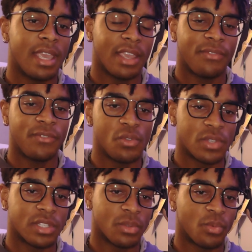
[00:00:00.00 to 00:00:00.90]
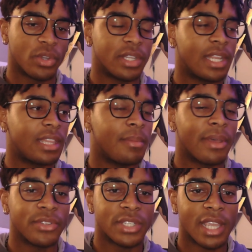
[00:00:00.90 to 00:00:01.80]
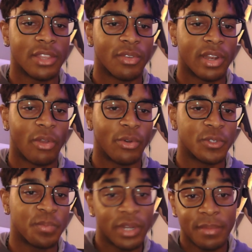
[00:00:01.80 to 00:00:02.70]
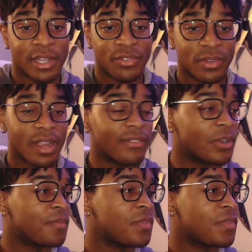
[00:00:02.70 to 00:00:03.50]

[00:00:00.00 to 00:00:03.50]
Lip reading: it fuses the wood and the metal together, and it holds pretty much forever.